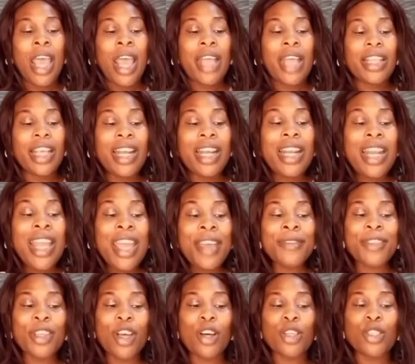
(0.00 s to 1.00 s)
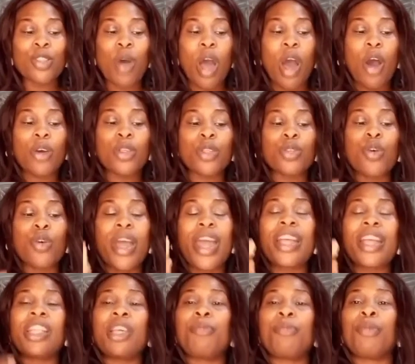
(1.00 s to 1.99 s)
The leaves also are also
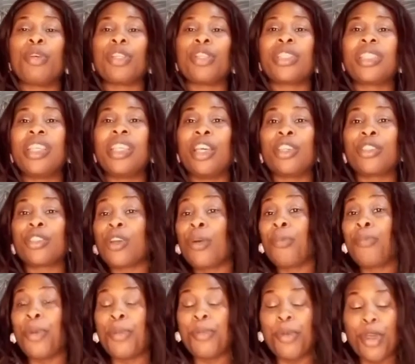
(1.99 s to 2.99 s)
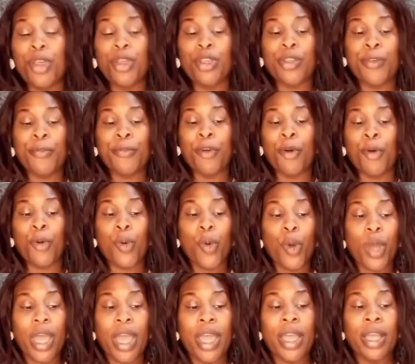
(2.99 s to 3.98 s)
edible. There's some people use it for
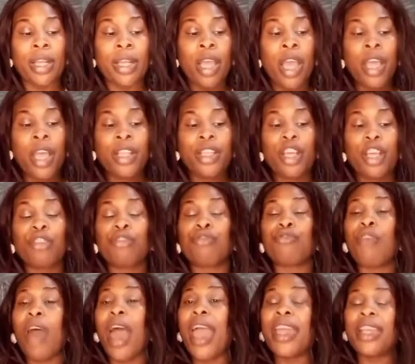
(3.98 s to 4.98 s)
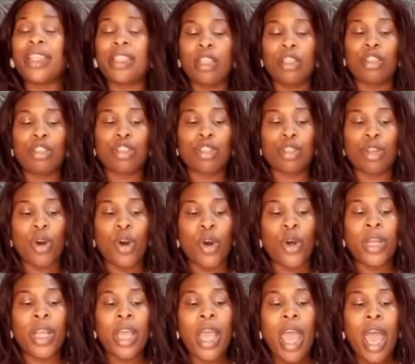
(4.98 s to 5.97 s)
cooking. They dry it in
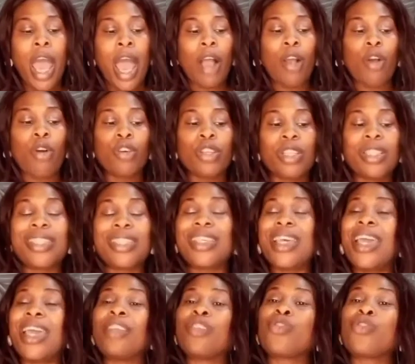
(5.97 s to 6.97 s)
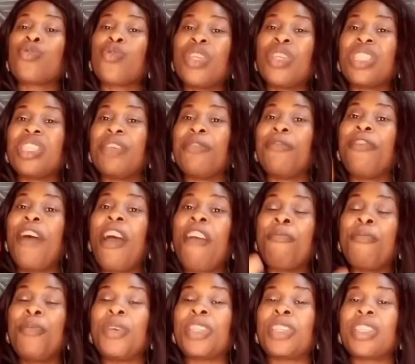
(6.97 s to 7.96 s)
sun and contain
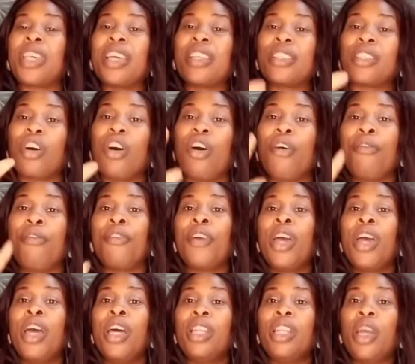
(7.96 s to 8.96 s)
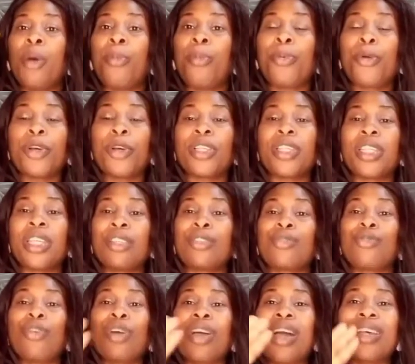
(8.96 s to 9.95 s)
25% of the protein.
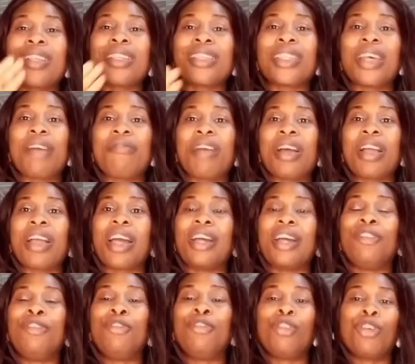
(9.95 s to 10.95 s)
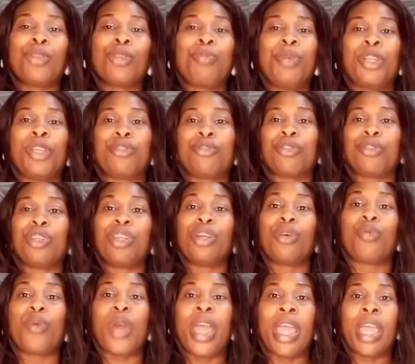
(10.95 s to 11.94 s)
So cassava cannot be thrown
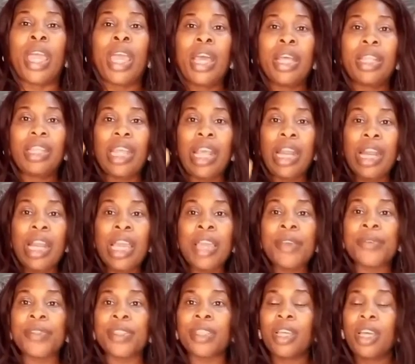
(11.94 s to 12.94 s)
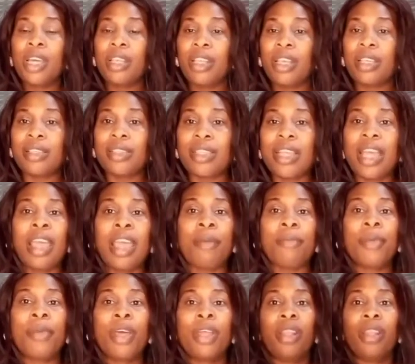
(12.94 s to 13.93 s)
away. The leaves, the
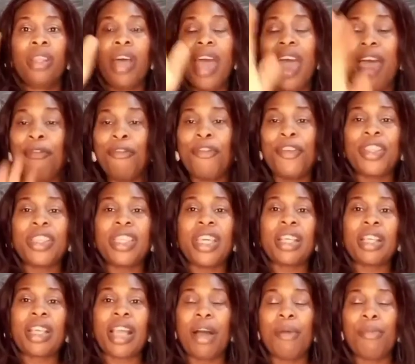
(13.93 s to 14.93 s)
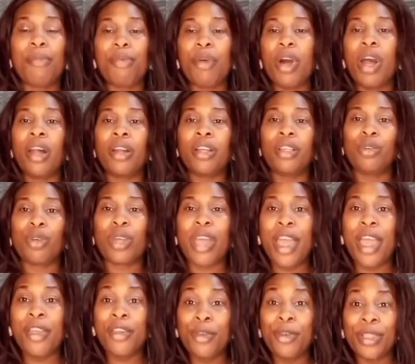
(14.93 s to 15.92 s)
stem, the everything can boil. You
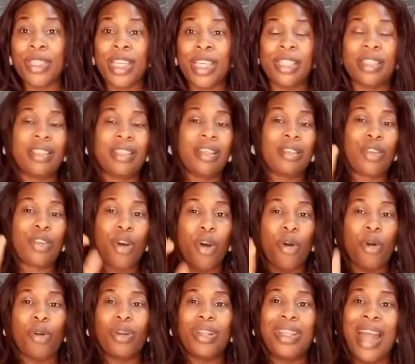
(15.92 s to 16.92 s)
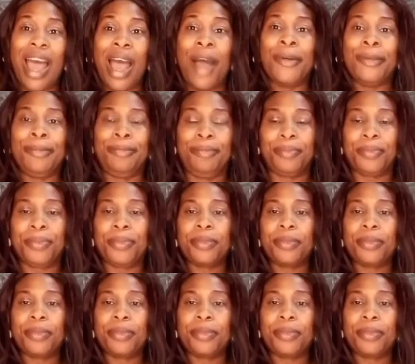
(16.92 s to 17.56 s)
can use it. So now